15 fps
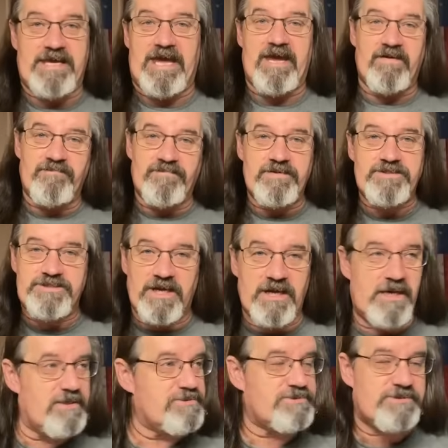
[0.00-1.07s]
every
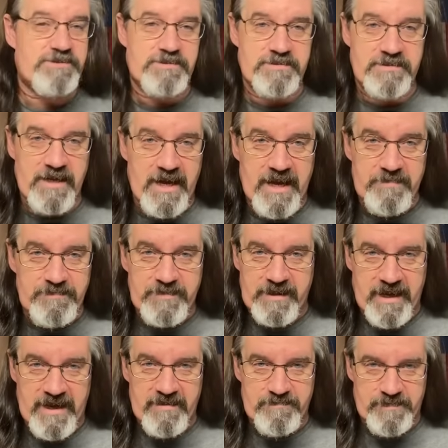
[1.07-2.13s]
judge should not be
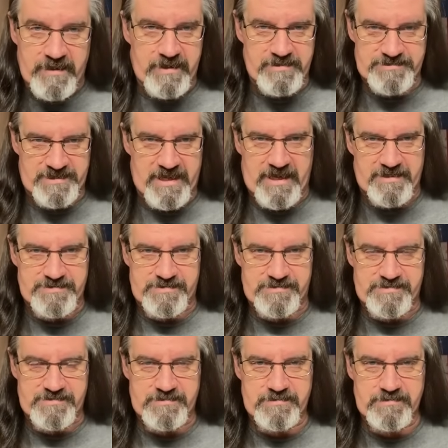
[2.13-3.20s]
paying taxes.